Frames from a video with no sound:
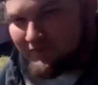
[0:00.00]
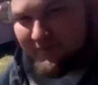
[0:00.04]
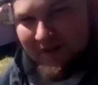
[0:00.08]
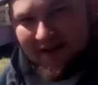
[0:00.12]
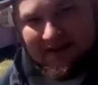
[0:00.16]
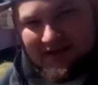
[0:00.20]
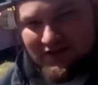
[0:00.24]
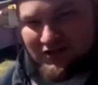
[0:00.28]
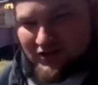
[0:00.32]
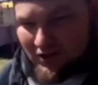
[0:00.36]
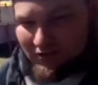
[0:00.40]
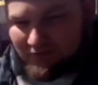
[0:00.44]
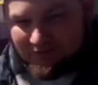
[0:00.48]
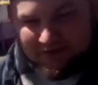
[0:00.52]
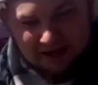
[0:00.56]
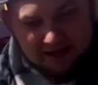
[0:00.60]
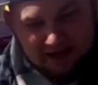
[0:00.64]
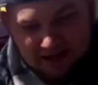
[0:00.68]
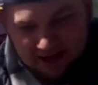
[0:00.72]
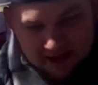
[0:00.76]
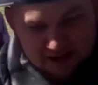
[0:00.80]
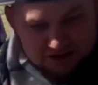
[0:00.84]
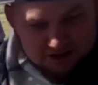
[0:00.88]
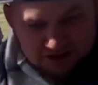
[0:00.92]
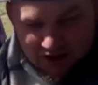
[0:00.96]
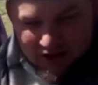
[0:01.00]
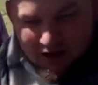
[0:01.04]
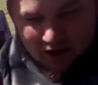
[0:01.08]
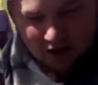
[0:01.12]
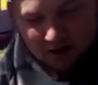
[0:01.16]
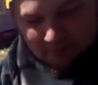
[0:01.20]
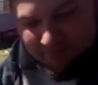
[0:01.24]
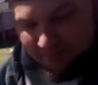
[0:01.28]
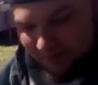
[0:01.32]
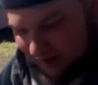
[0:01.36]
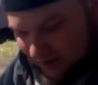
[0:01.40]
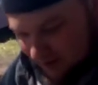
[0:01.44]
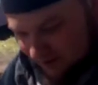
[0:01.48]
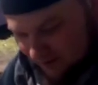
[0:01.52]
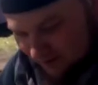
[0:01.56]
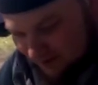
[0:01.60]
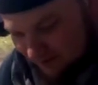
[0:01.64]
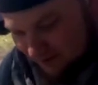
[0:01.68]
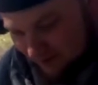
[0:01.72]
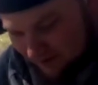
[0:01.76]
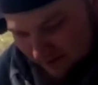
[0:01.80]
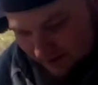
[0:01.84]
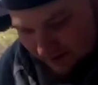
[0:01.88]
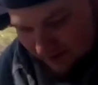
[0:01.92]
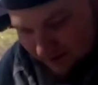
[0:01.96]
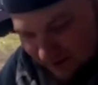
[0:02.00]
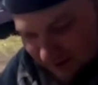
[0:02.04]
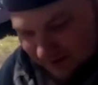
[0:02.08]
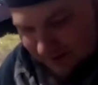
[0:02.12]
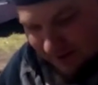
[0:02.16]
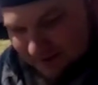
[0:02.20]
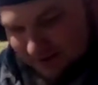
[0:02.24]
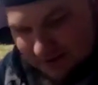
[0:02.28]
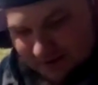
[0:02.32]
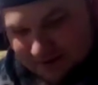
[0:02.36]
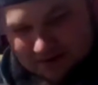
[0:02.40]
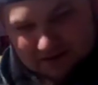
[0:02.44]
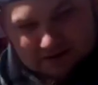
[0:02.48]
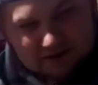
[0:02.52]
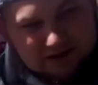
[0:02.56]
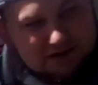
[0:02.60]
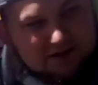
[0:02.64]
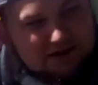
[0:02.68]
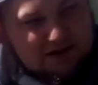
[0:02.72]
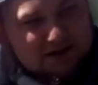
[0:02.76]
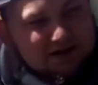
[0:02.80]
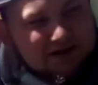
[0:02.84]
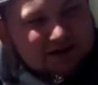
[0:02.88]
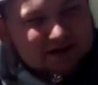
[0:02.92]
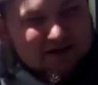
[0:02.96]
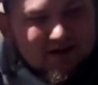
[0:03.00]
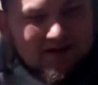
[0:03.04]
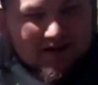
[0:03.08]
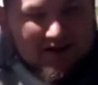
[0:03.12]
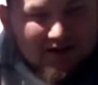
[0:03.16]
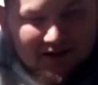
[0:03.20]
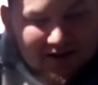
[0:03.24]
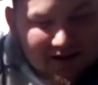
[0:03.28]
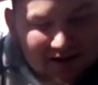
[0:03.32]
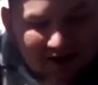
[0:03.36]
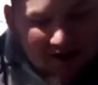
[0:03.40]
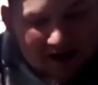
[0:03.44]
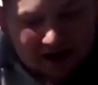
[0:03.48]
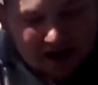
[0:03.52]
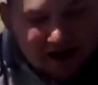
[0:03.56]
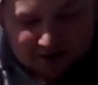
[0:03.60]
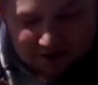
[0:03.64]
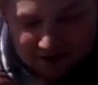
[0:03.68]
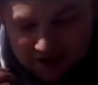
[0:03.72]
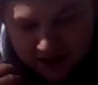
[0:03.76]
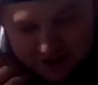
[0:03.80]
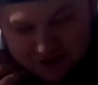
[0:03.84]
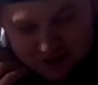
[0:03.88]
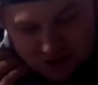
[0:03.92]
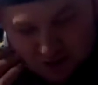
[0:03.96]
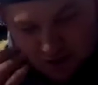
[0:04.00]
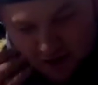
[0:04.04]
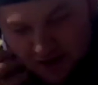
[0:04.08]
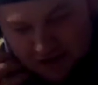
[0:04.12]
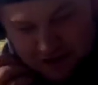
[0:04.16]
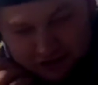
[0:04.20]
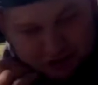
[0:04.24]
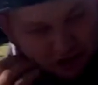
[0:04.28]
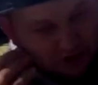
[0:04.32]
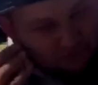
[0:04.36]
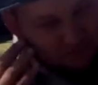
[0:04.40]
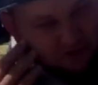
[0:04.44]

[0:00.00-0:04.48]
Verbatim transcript: make his own thing. He has to copy. Oh, no, no, no. All right, next question,